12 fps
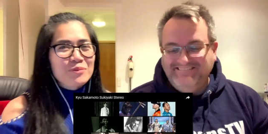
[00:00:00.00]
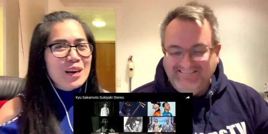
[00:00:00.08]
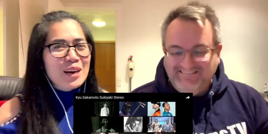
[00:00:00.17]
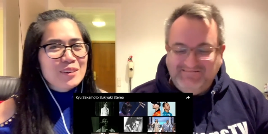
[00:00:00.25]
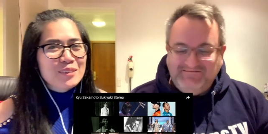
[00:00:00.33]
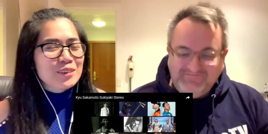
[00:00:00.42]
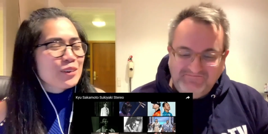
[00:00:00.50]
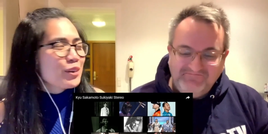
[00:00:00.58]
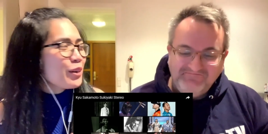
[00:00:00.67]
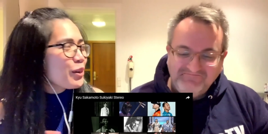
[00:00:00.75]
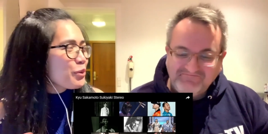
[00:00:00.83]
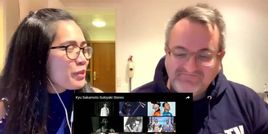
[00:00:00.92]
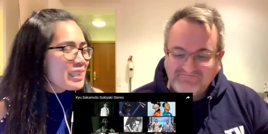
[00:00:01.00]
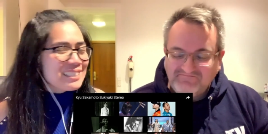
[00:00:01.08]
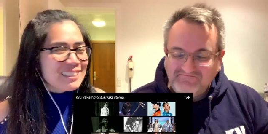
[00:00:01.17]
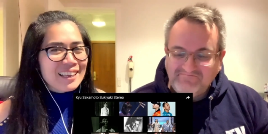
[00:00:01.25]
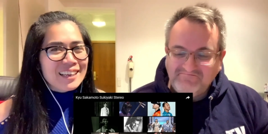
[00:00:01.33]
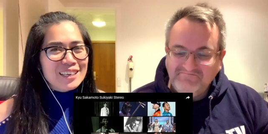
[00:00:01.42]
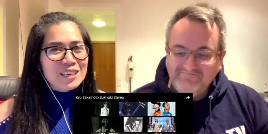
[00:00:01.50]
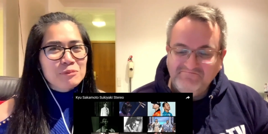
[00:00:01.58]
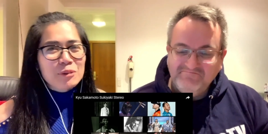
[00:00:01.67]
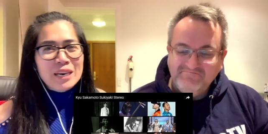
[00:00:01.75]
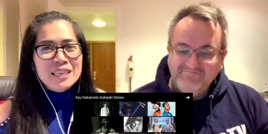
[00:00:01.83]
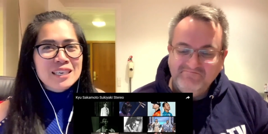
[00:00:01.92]
Speaker 1: found or always think of
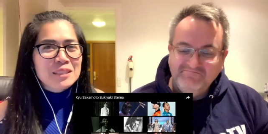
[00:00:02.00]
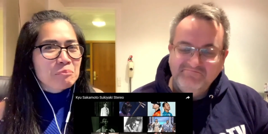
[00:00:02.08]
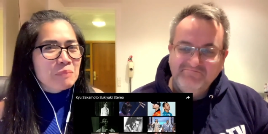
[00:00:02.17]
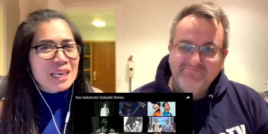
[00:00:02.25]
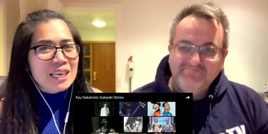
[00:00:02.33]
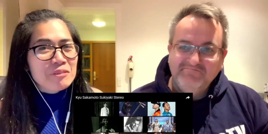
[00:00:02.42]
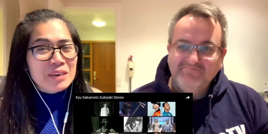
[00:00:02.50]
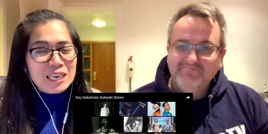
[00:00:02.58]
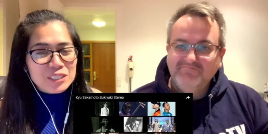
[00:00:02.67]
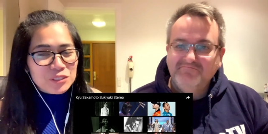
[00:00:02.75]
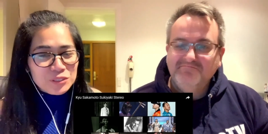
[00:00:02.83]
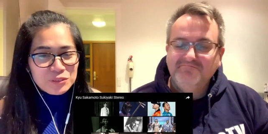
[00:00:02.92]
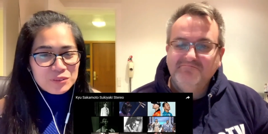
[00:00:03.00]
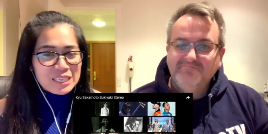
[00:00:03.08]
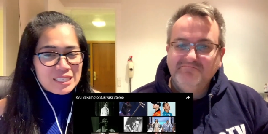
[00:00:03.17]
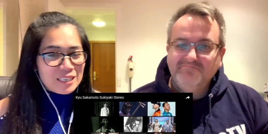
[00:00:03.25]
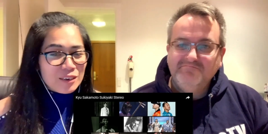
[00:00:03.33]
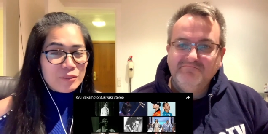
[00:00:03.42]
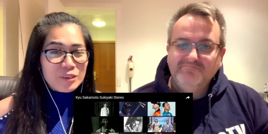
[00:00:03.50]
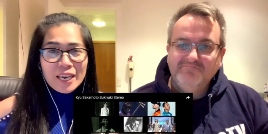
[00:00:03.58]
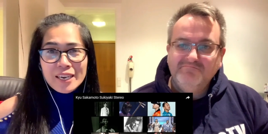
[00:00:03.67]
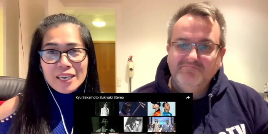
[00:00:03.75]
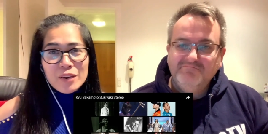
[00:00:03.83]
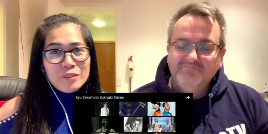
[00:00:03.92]
why not make a reaction to this. Like,
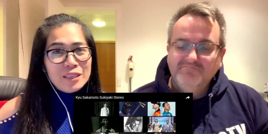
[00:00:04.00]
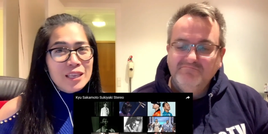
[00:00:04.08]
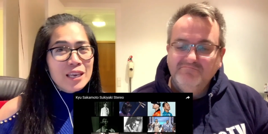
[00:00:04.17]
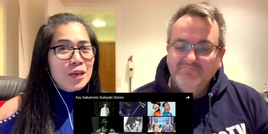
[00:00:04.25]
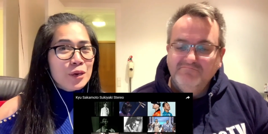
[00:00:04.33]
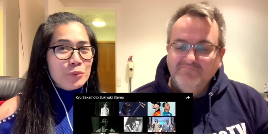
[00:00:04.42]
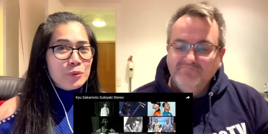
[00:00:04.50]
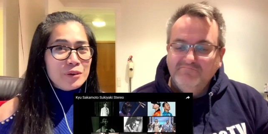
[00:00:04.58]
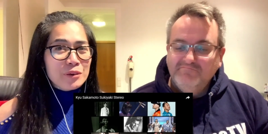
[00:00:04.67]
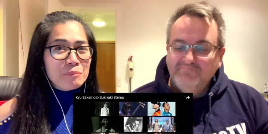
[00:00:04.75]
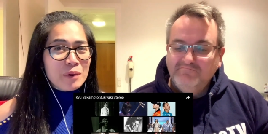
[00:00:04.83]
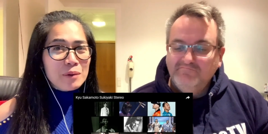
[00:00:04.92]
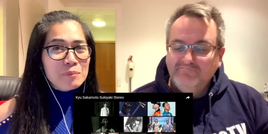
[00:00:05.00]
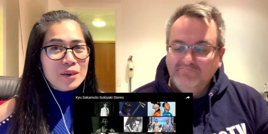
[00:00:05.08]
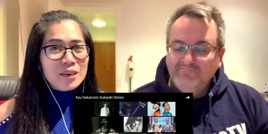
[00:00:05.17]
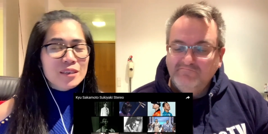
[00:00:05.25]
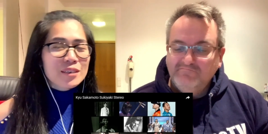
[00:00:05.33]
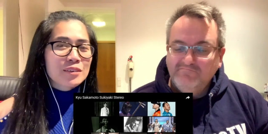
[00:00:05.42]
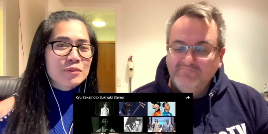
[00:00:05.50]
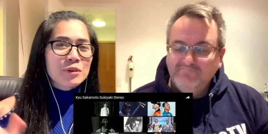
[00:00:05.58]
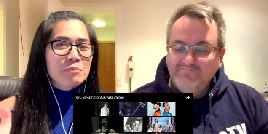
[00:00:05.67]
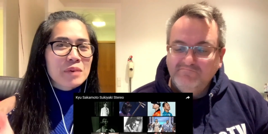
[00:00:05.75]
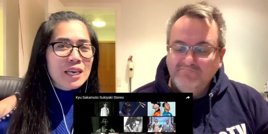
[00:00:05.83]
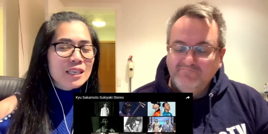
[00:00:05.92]
okay, now that we remember, we
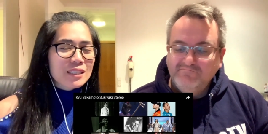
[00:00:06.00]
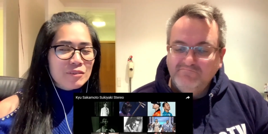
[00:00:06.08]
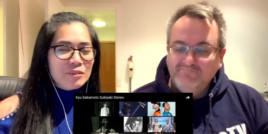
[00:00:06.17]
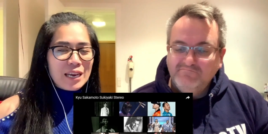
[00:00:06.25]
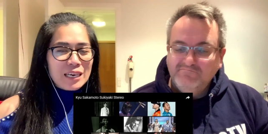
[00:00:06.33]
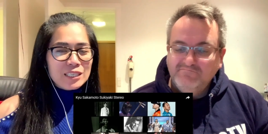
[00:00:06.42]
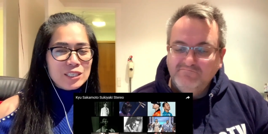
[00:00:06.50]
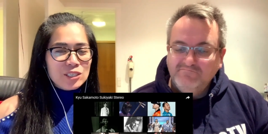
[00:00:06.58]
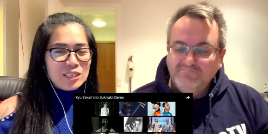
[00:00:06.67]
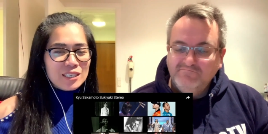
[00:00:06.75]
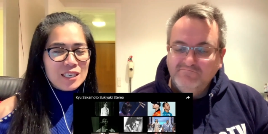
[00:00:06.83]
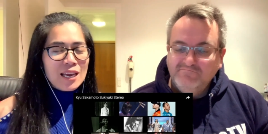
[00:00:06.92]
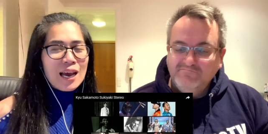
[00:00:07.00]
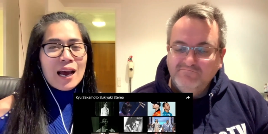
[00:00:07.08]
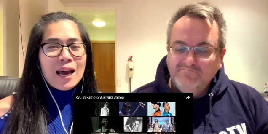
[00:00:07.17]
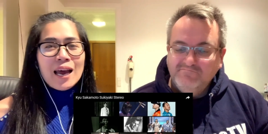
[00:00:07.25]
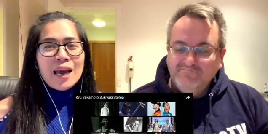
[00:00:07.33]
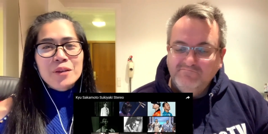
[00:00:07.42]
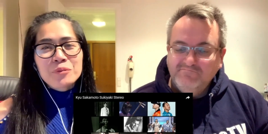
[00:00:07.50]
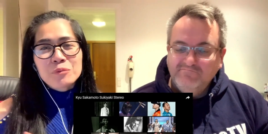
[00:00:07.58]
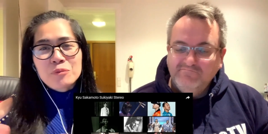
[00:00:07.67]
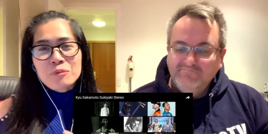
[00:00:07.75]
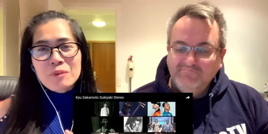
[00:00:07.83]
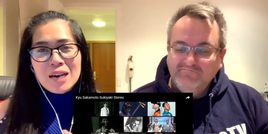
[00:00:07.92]
make the reaction.
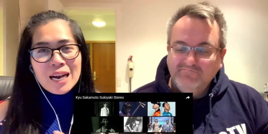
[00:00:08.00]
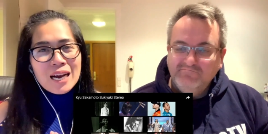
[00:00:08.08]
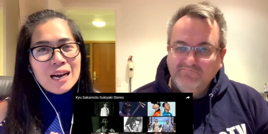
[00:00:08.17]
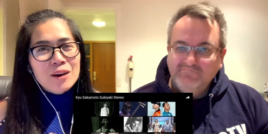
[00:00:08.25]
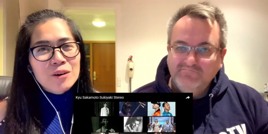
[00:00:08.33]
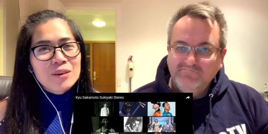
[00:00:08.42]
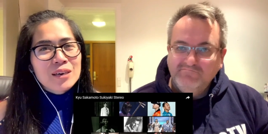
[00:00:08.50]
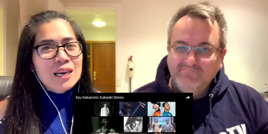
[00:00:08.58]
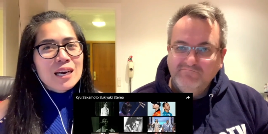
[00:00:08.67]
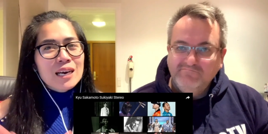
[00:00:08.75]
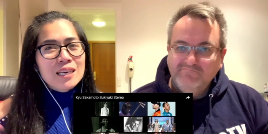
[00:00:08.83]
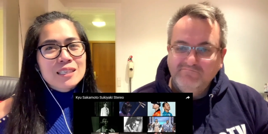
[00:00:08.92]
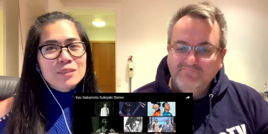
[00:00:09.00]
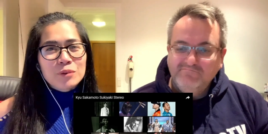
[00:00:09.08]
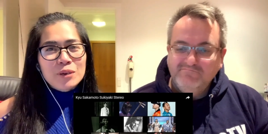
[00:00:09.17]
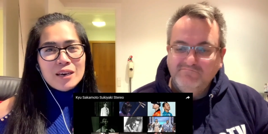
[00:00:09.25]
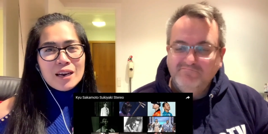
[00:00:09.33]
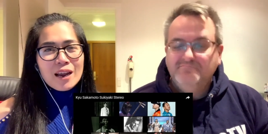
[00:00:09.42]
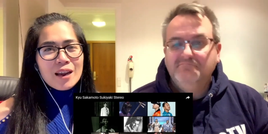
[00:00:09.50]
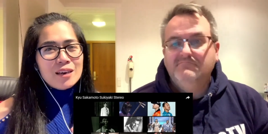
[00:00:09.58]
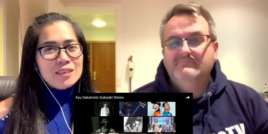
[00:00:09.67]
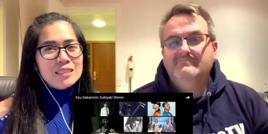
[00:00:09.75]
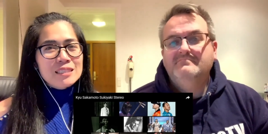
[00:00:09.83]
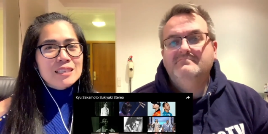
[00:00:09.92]
And wow, and we
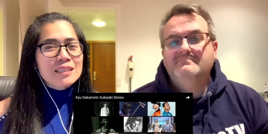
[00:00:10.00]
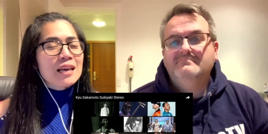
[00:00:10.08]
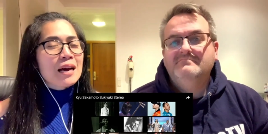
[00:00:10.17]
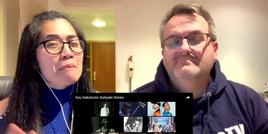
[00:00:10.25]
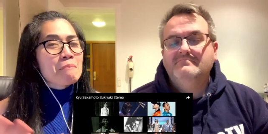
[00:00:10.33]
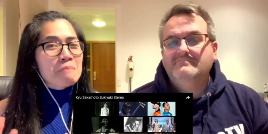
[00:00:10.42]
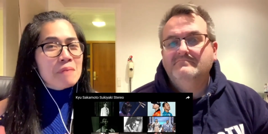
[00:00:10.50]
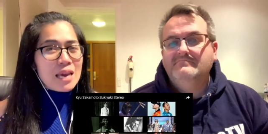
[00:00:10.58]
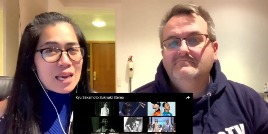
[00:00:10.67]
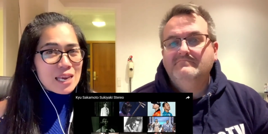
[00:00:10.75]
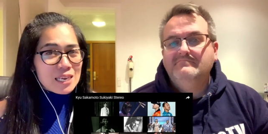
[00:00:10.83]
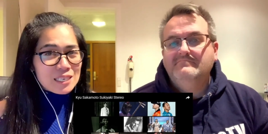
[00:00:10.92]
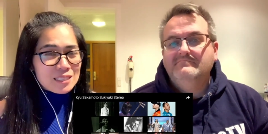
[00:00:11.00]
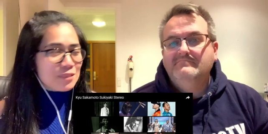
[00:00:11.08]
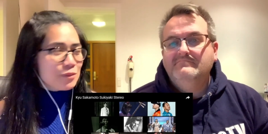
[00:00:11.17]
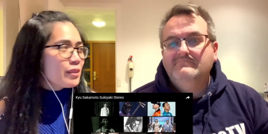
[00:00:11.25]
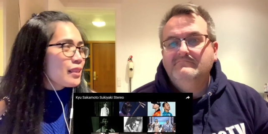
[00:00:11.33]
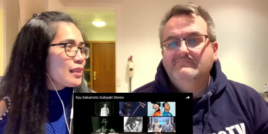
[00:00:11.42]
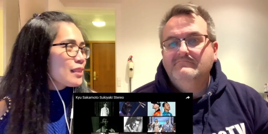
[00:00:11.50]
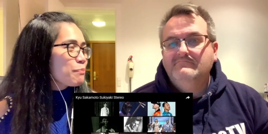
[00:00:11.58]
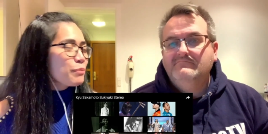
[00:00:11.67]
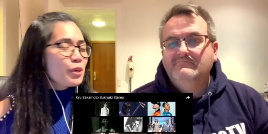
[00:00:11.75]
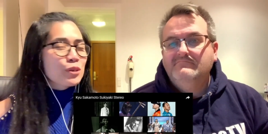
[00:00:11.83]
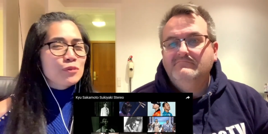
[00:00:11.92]
are still amazed with this
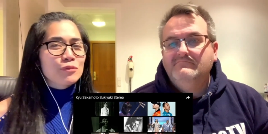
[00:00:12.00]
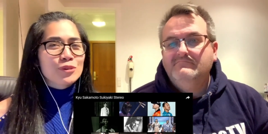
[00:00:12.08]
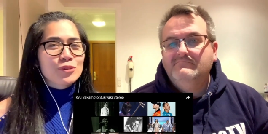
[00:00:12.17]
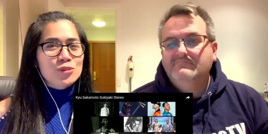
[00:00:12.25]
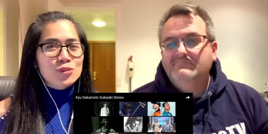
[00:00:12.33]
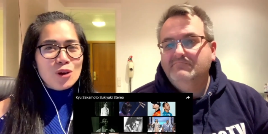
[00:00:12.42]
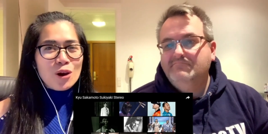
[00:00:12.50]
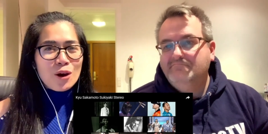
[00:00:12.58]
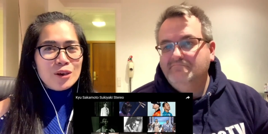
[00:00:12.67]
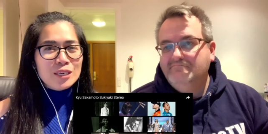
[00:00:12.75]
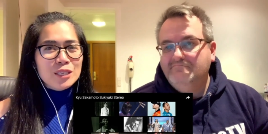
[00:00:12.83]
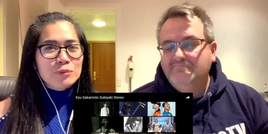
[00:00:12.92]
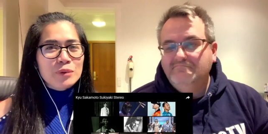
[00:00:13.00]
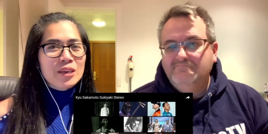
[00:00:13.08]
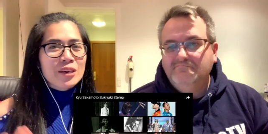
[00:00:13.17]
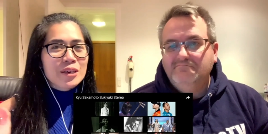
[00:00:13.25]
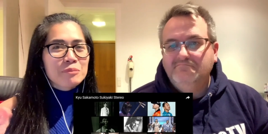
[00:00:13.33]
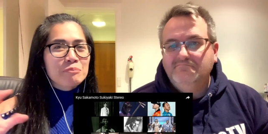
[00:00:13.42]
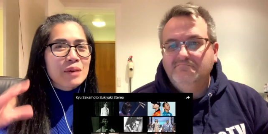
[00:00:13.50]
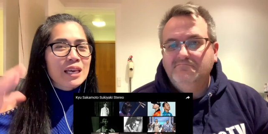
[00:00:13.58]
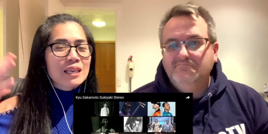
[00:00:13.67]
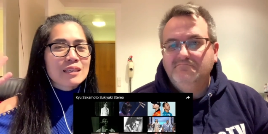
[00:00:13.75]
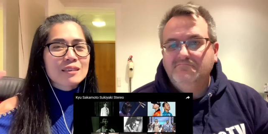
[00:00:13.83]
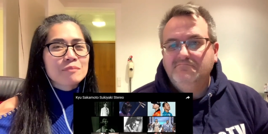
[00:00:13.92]
beautiful song that we heard
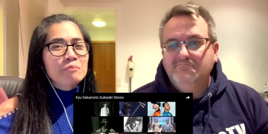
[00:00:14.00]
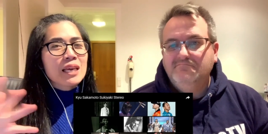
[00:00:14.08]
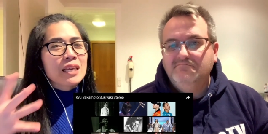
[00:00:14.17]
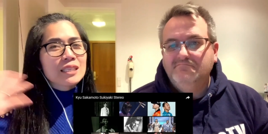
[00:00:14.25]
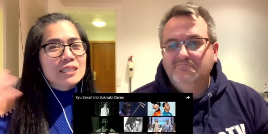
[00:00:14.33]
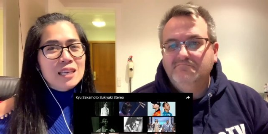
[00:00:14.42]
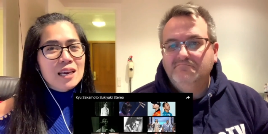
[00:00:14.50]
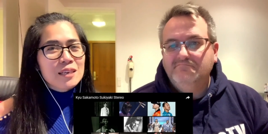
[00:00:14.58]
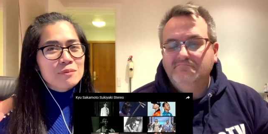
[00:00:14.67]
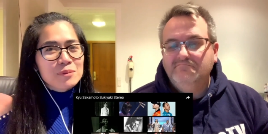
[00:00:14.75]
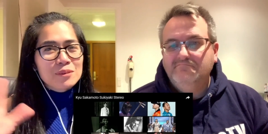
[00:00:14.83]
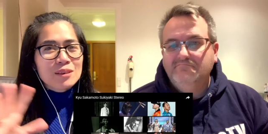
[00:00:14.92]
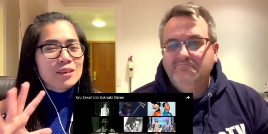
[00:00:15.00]
ma- many times